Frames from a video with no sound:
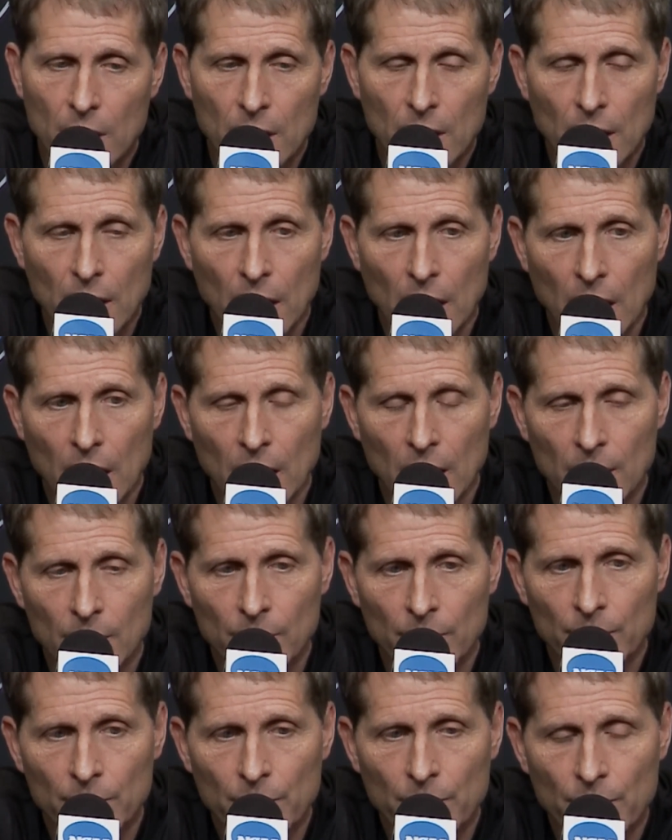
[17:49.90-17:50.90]

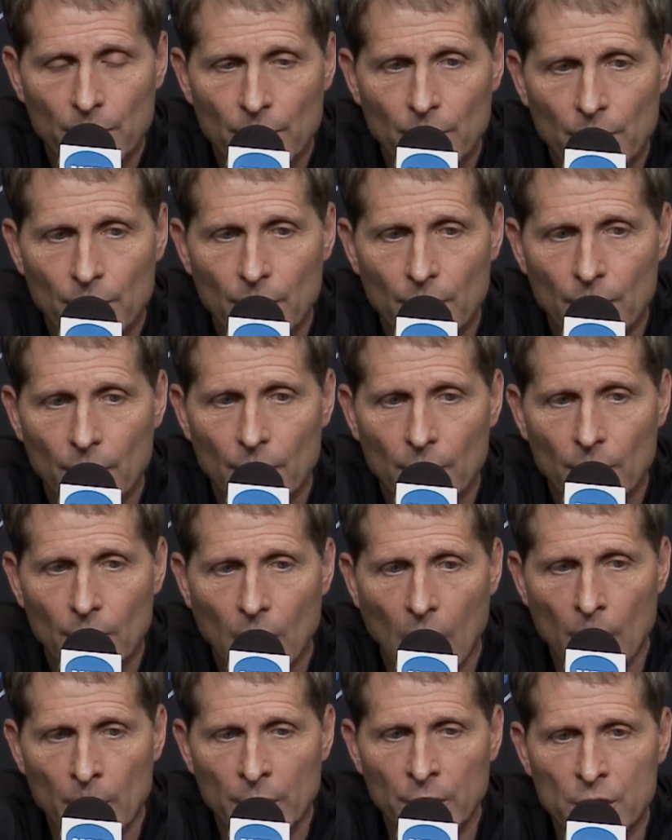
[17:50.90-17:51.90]
Um,
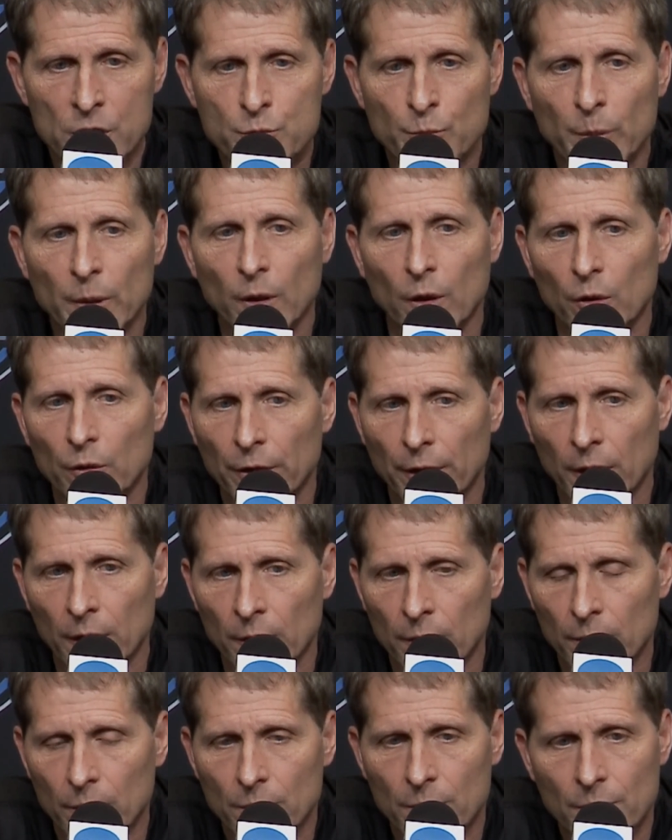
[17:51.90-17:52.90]
I mean, this
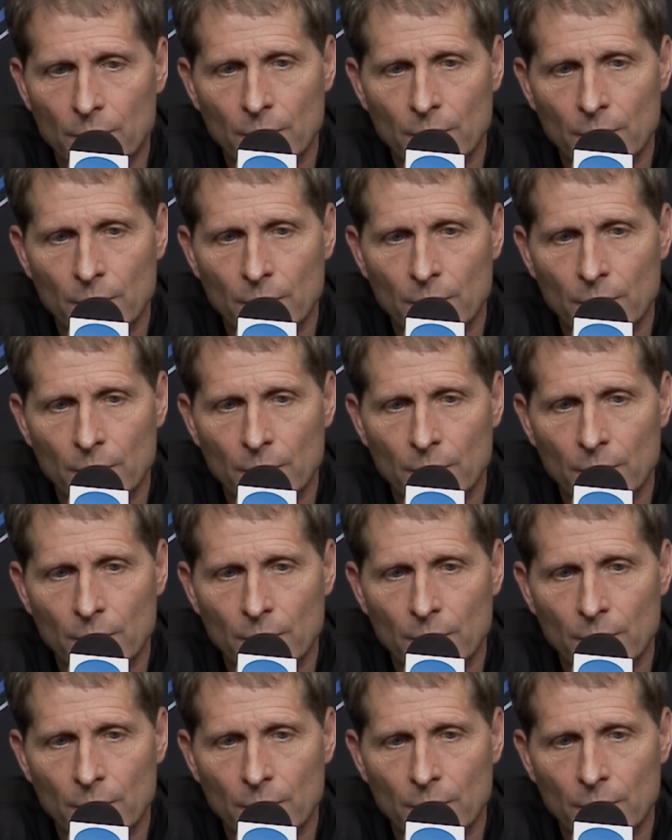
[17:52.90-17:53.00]
building,